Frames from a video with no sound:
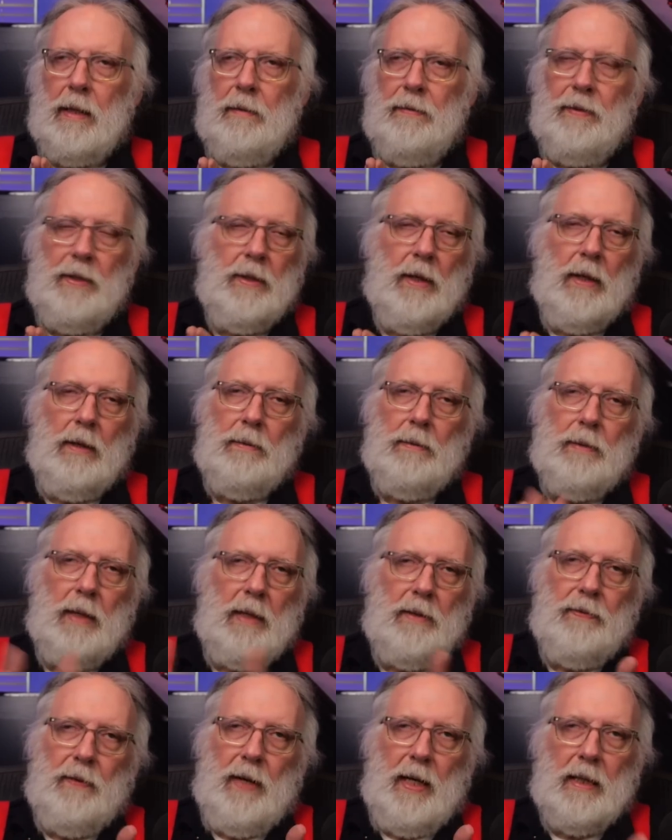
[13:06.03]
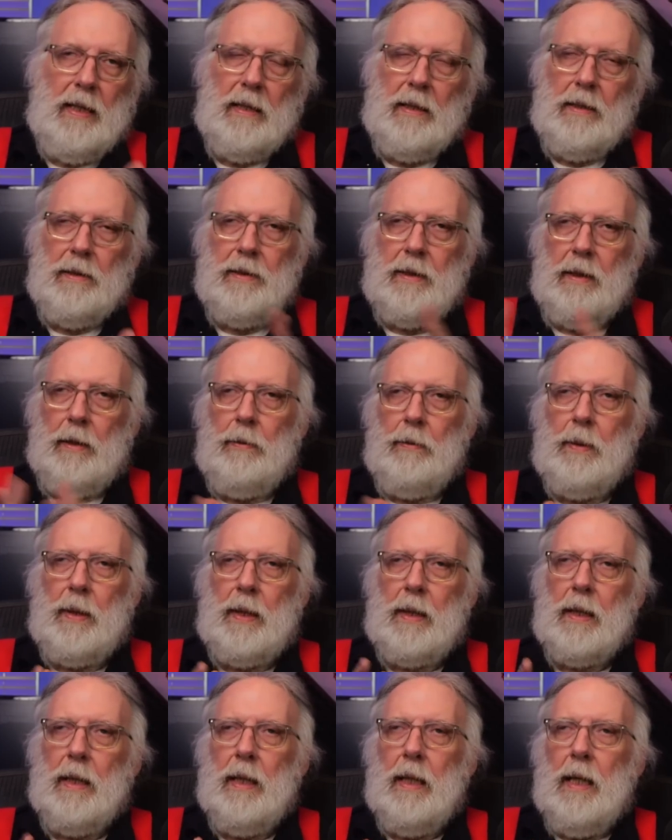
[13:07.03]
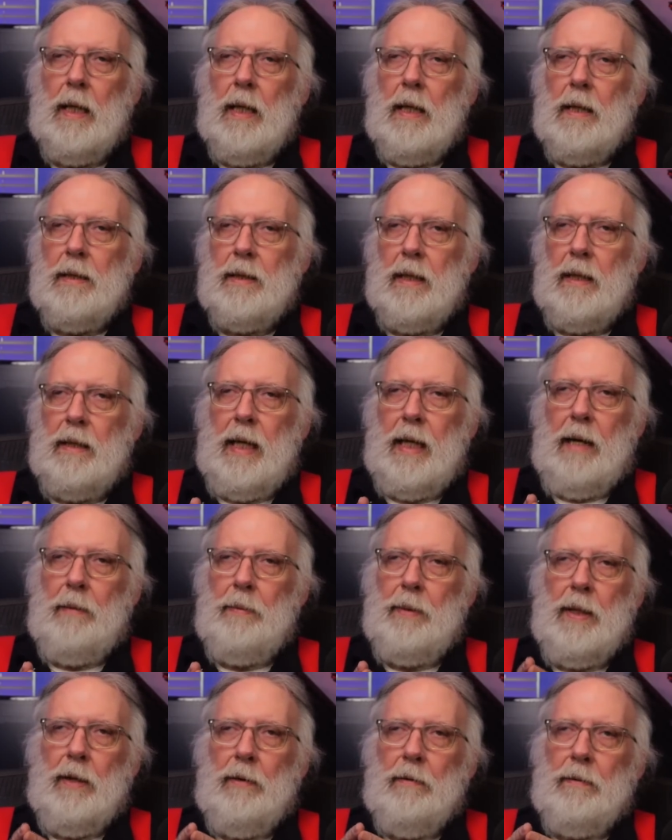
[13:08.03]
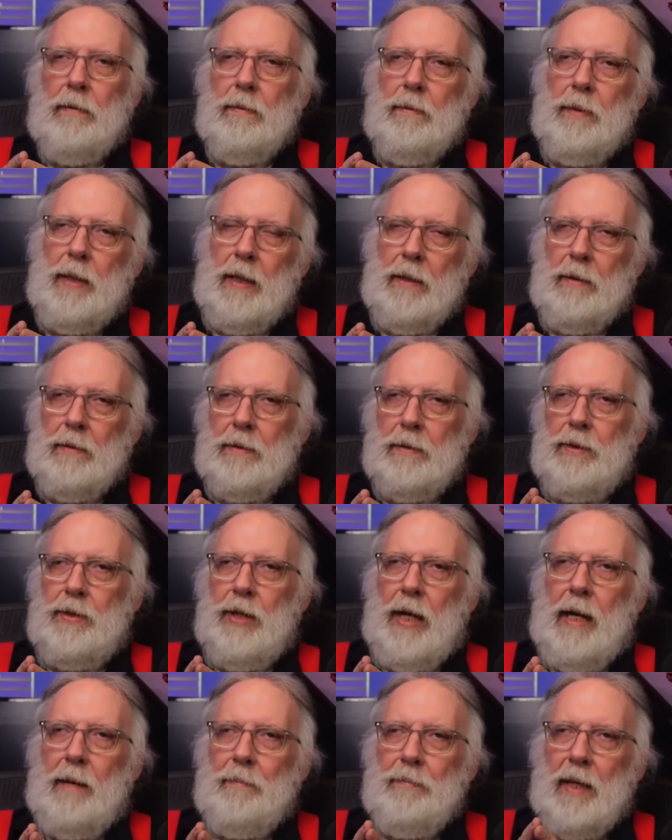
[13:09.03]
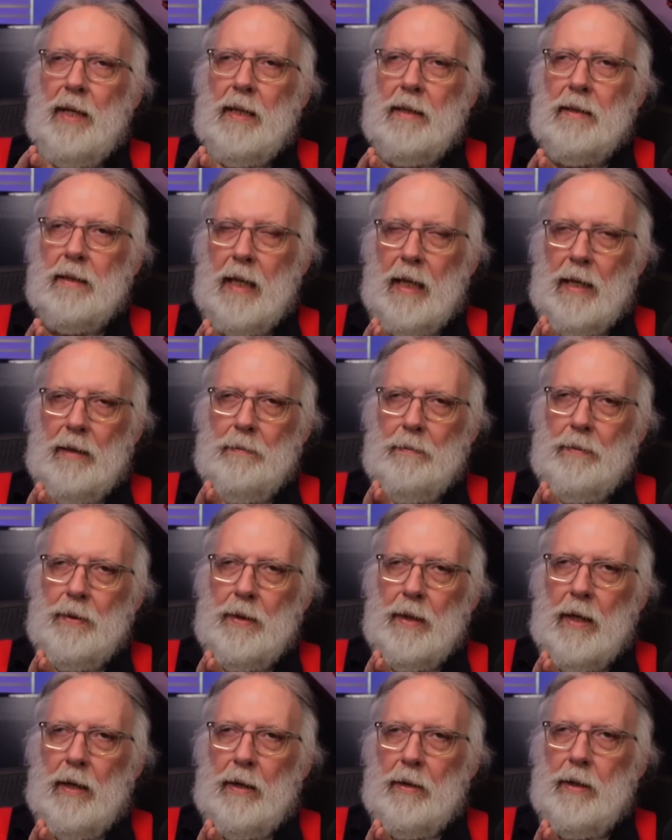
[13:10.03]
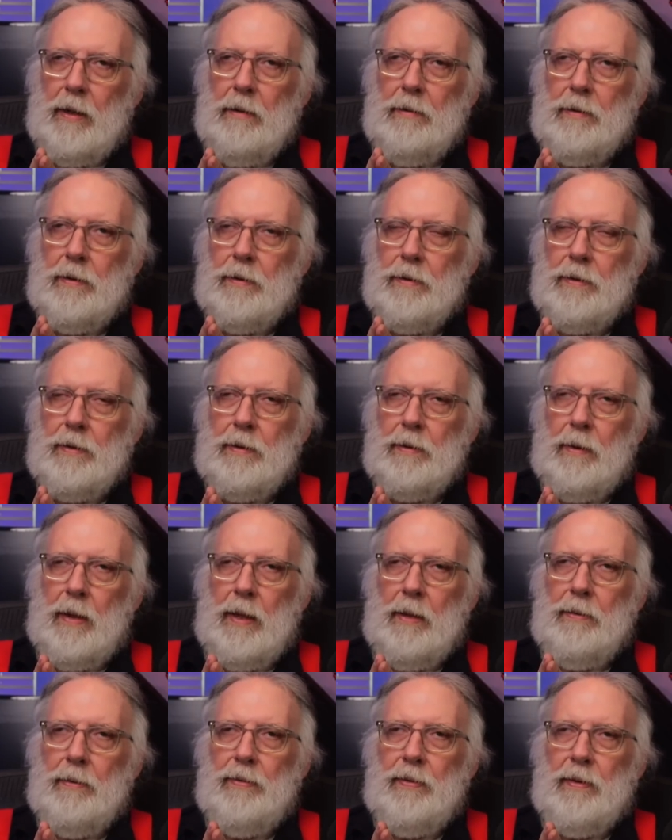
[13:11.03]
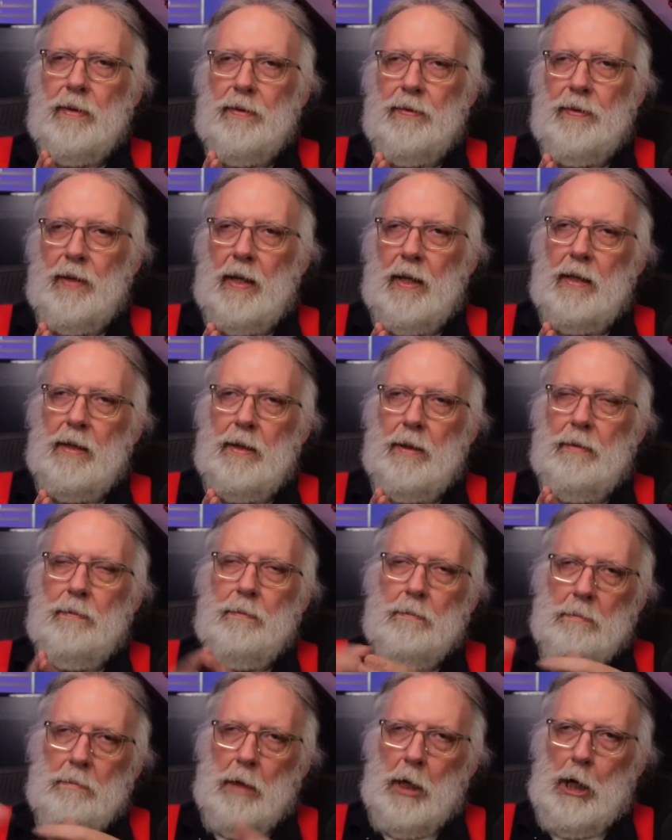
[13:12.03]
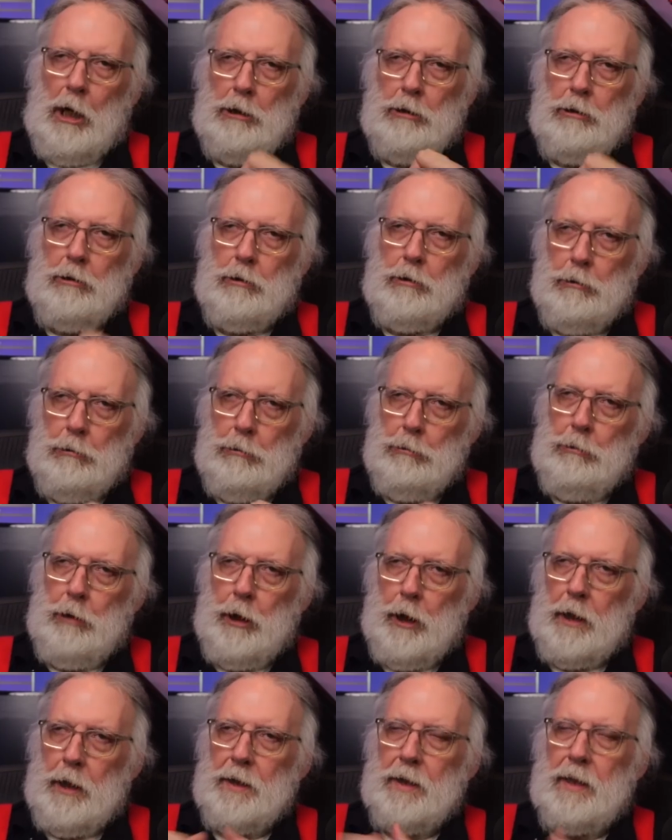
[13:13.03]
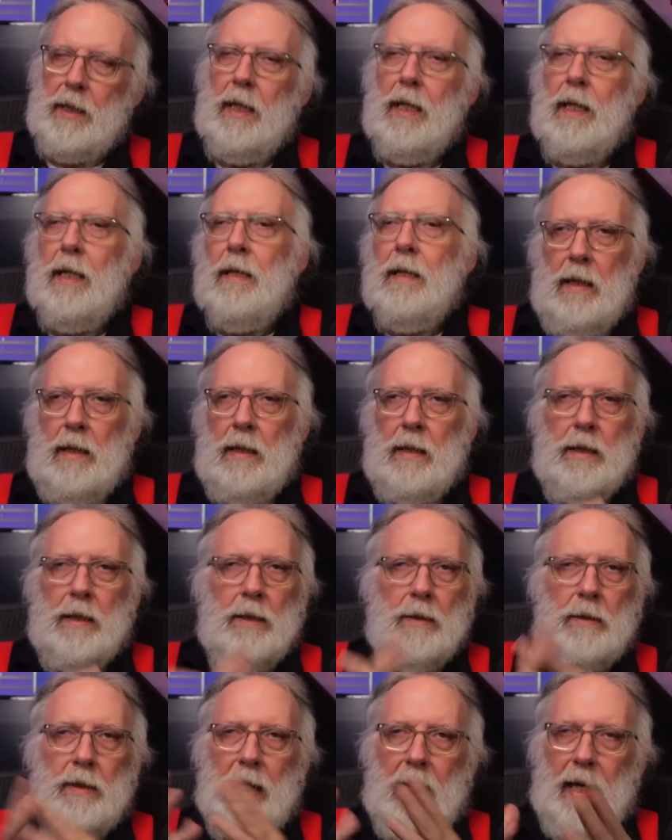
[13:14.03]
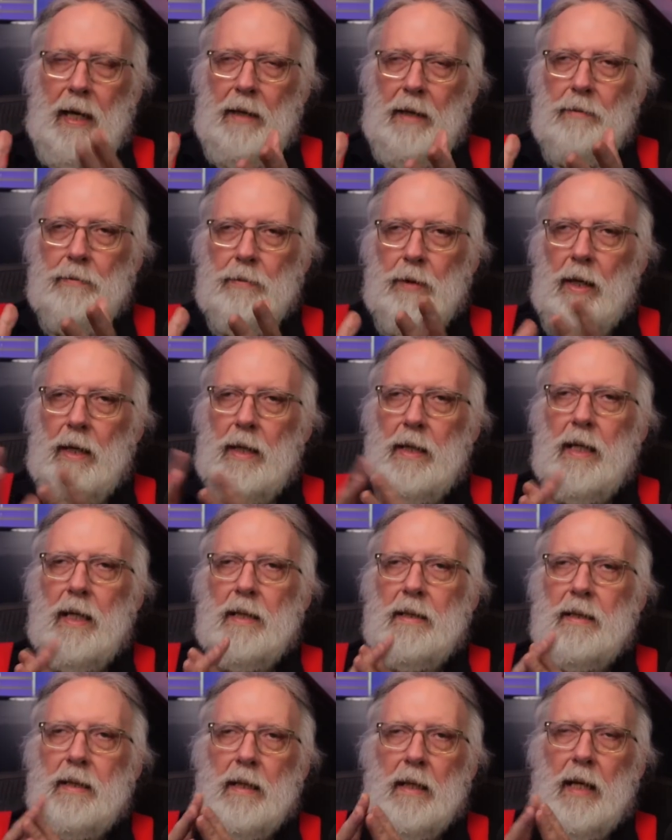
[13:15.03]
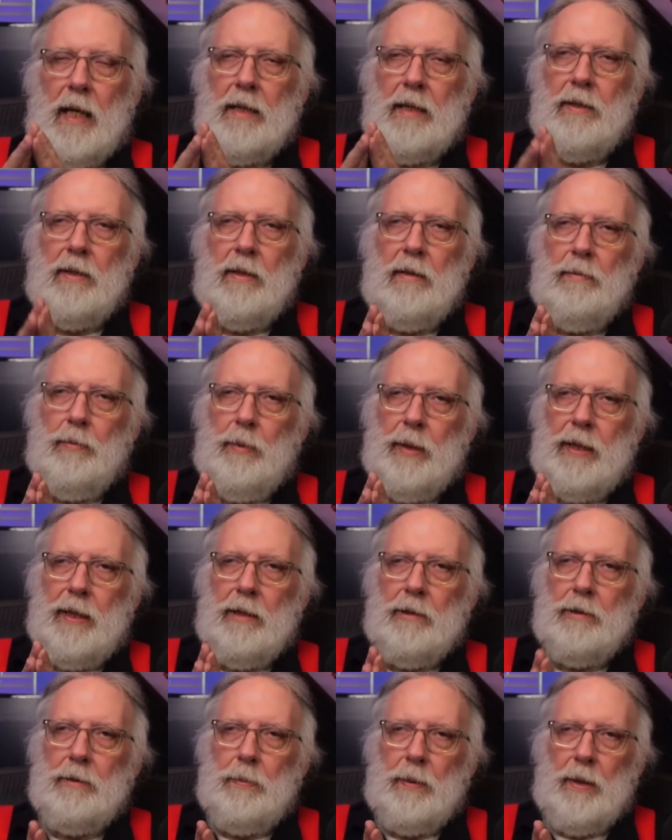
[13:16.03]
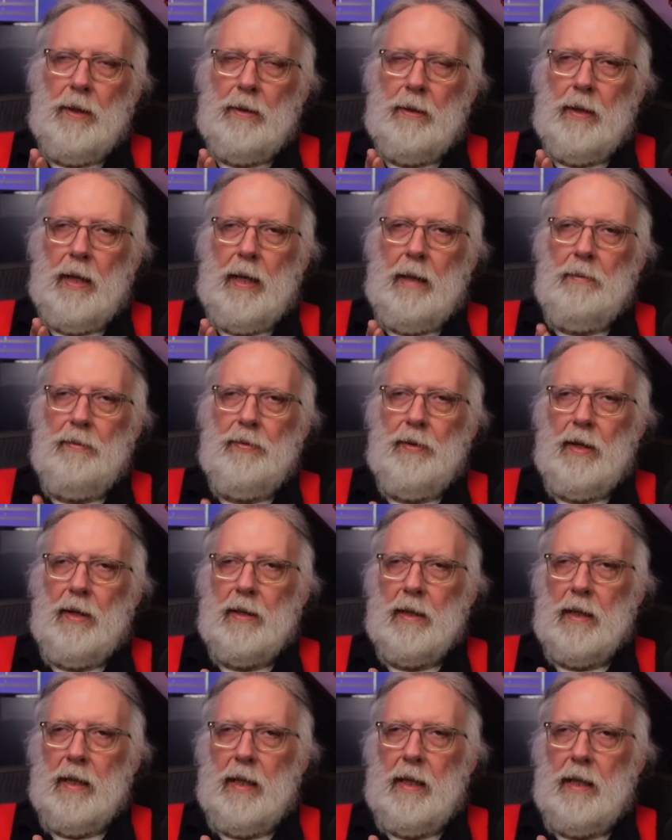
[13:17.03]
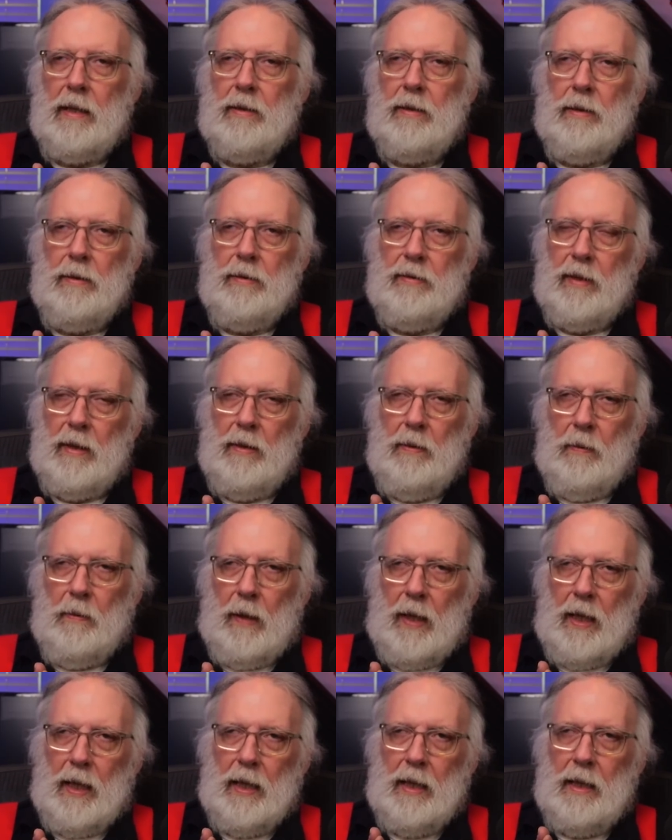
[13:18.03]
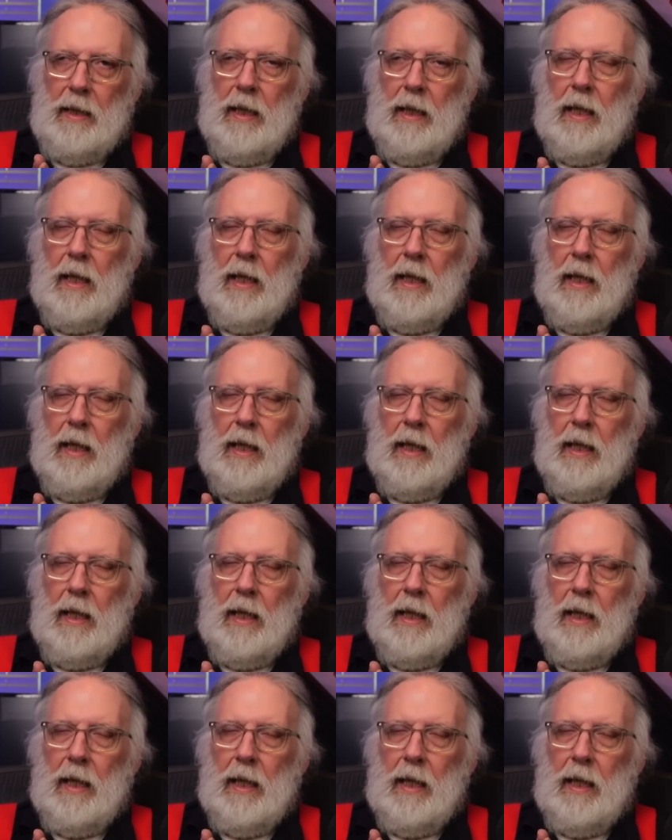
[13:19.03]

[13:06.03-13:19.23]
If you don't, that's fine. It'll still work. So yeah, we don't jam things down our users' throats and say, you must do this. You can run a selection of Windows programs on Linux using Wine.